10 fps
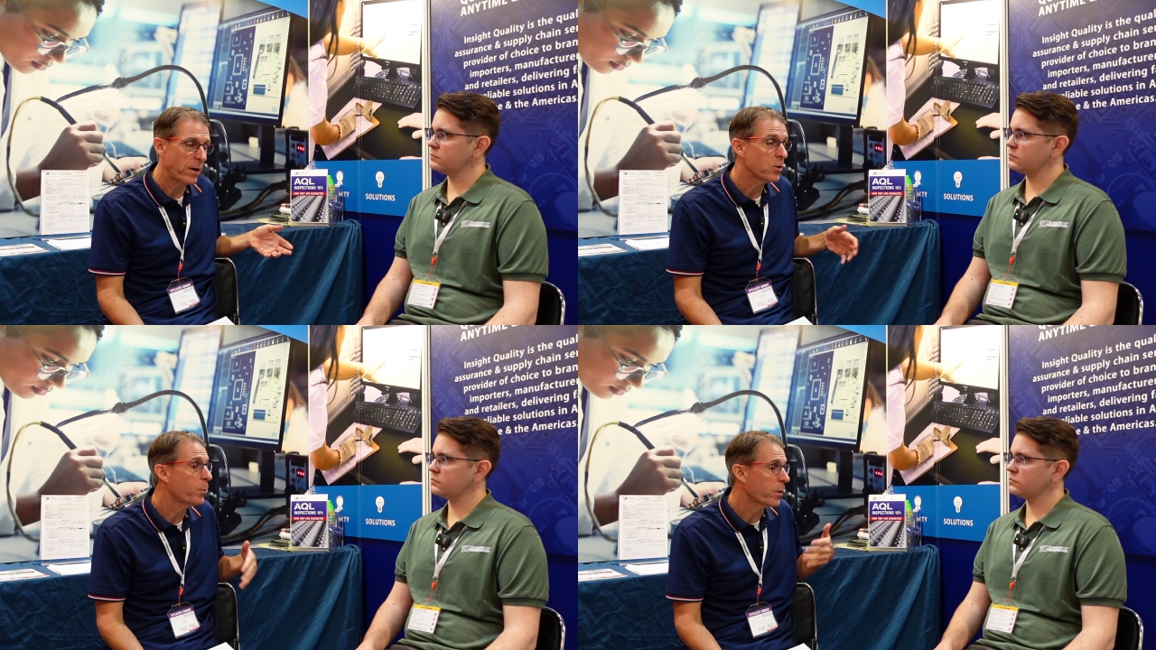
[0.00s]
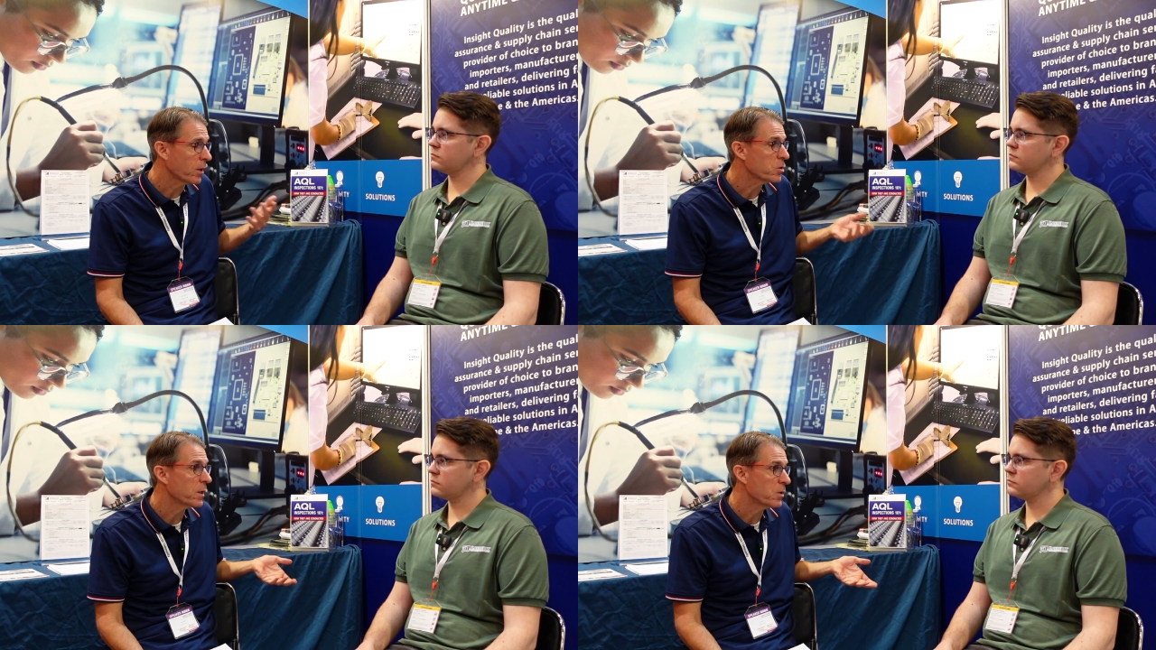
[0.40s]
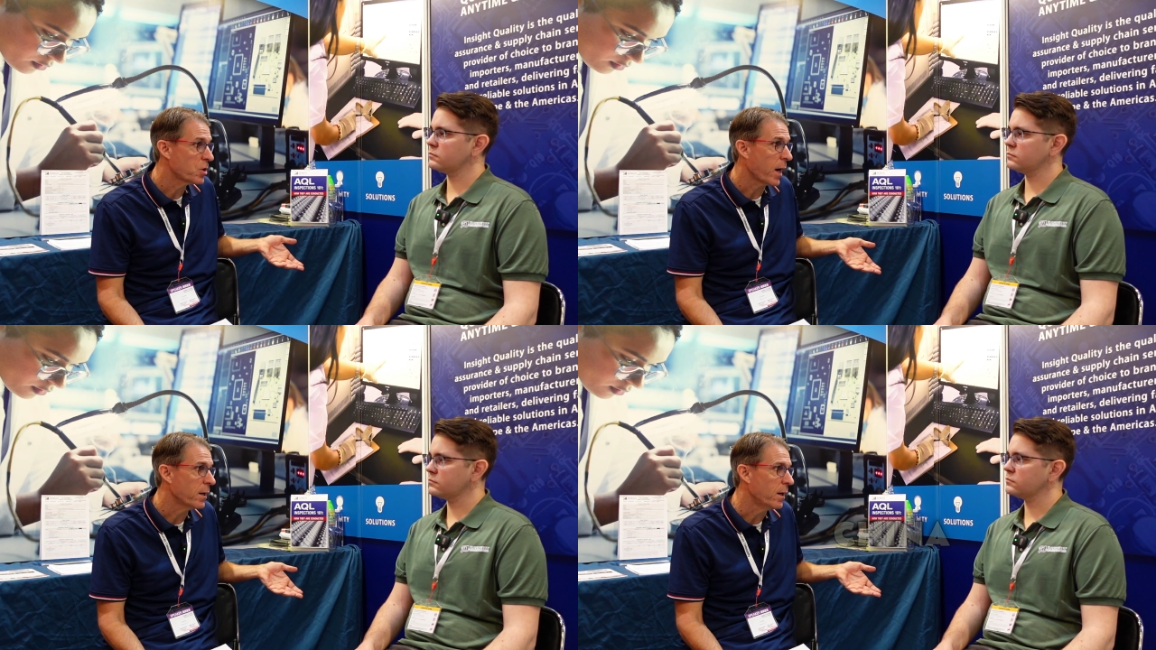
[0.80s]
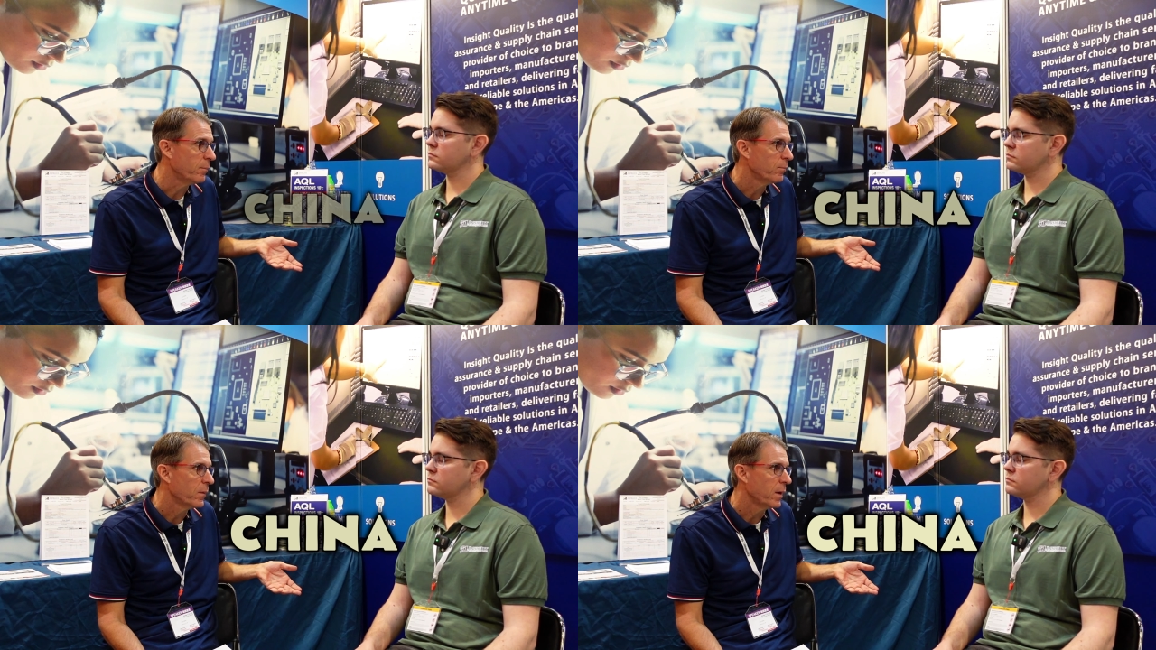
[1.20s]
Speaker 1: if I do production in China
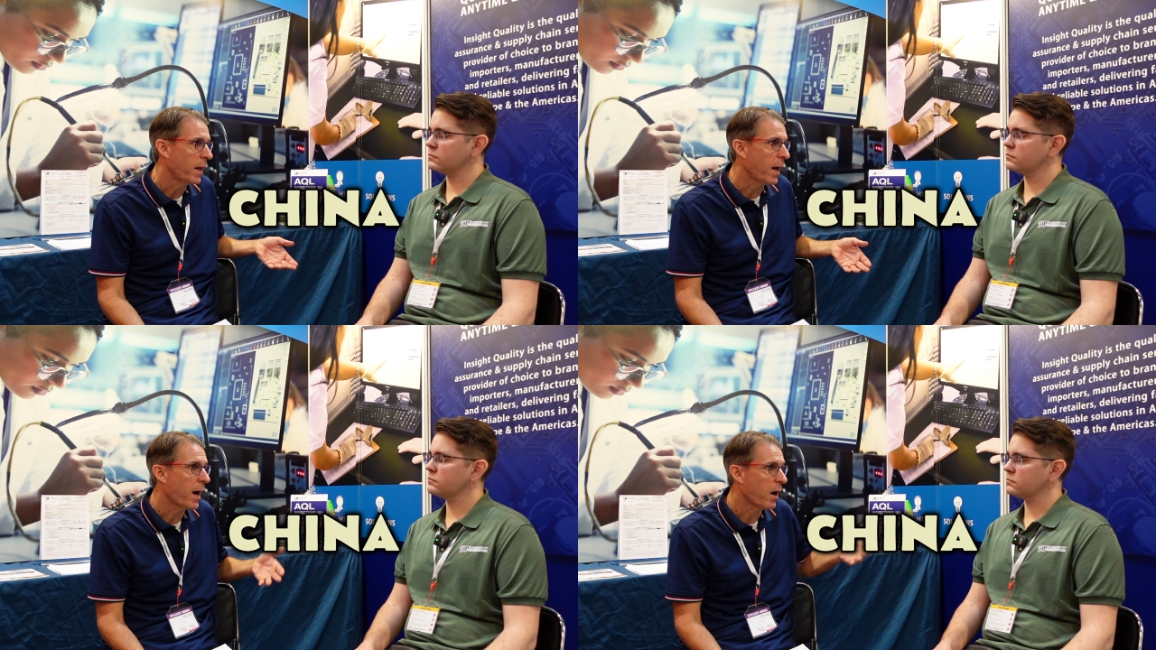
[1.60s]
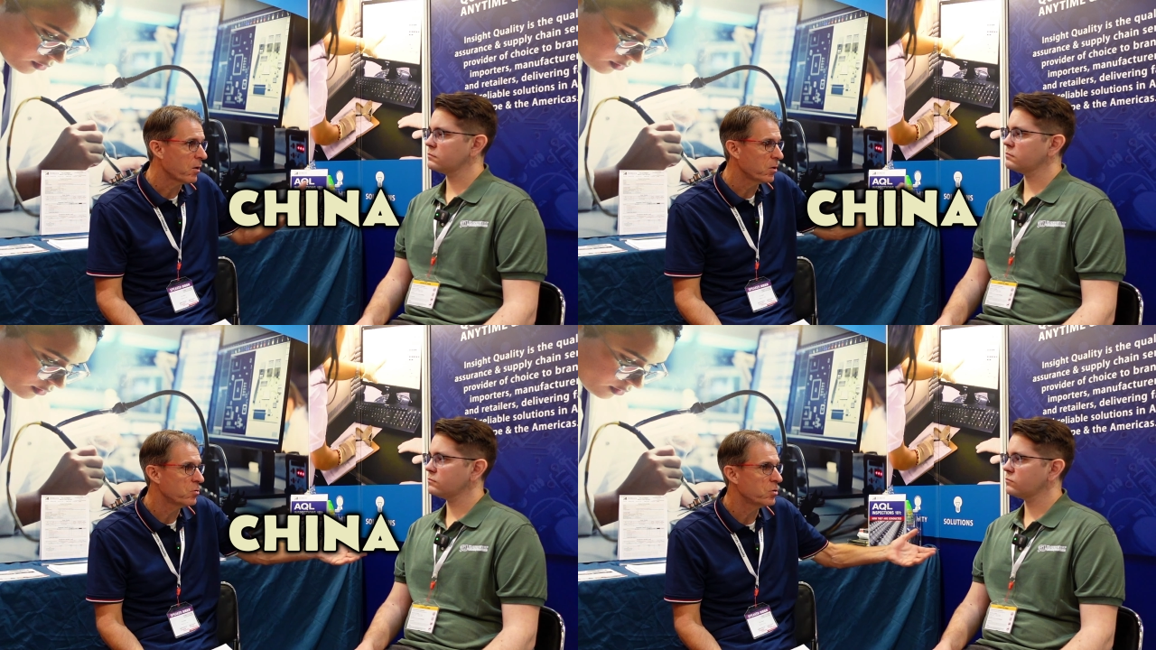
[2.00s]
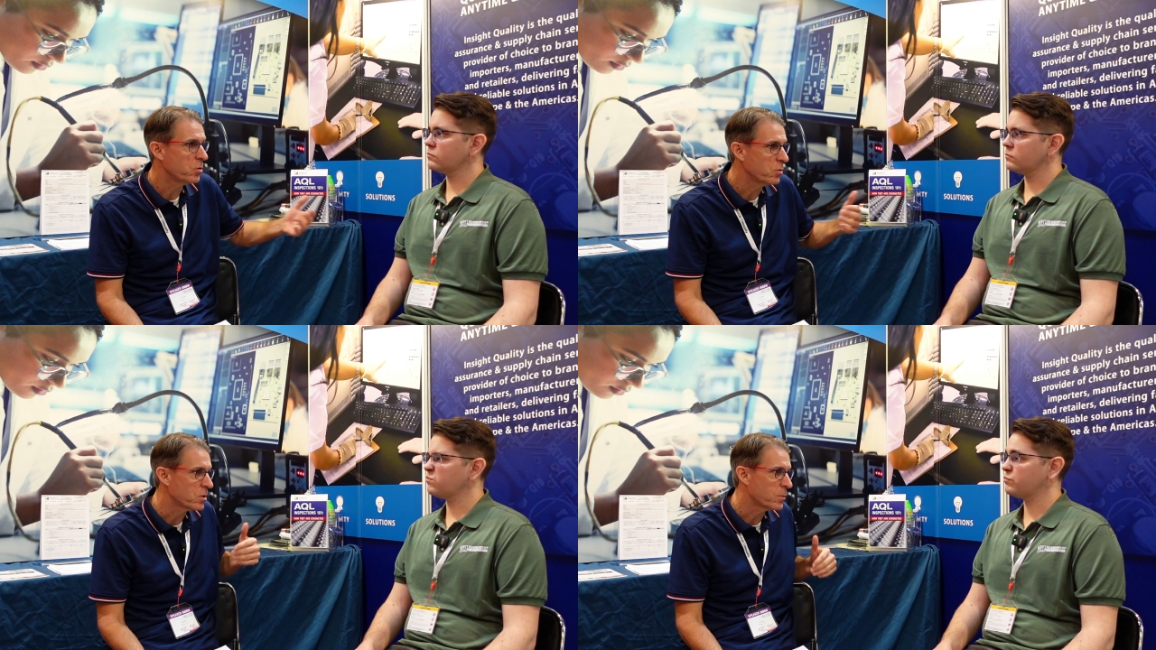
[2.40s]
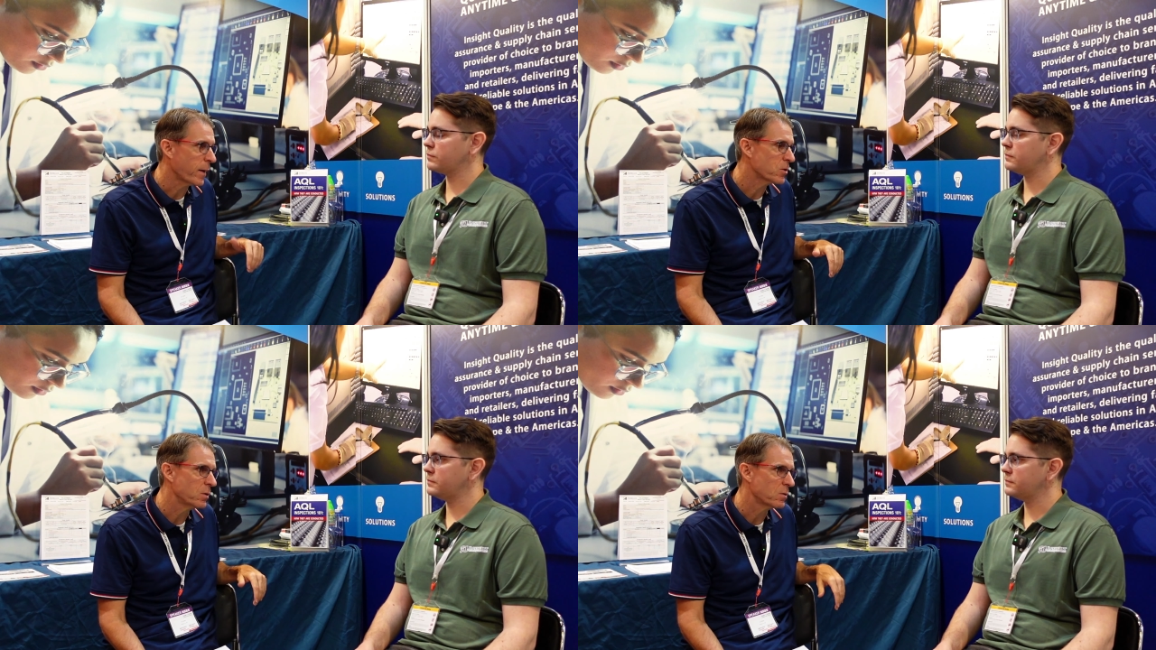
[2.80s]
and I hire you to do
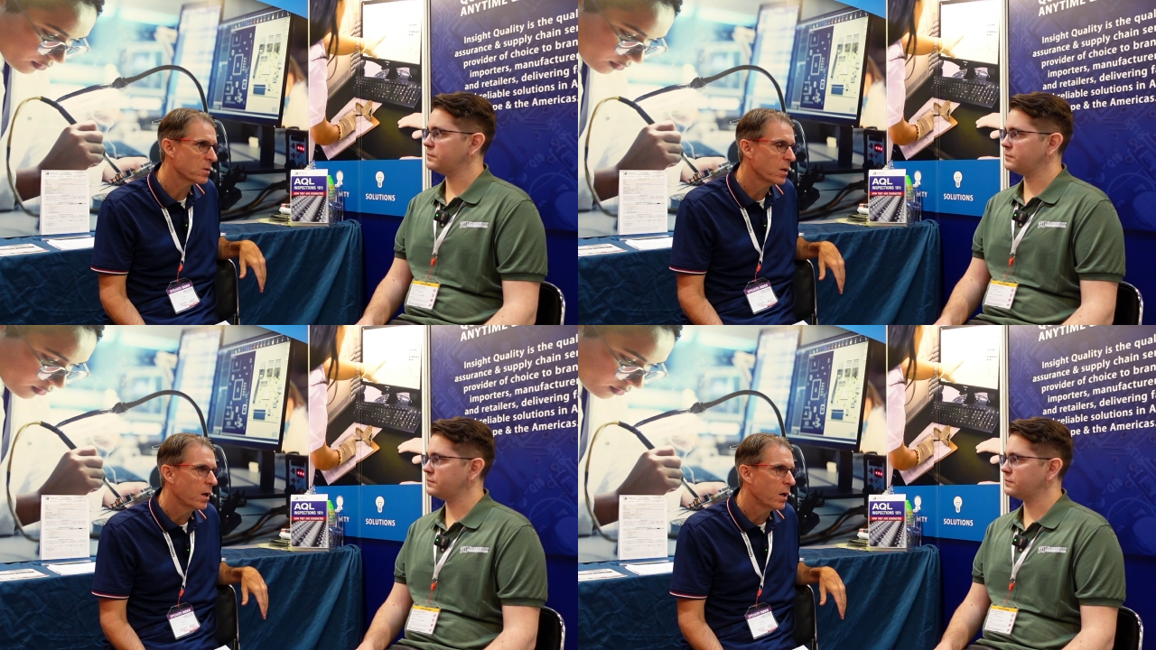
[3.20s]
inspections,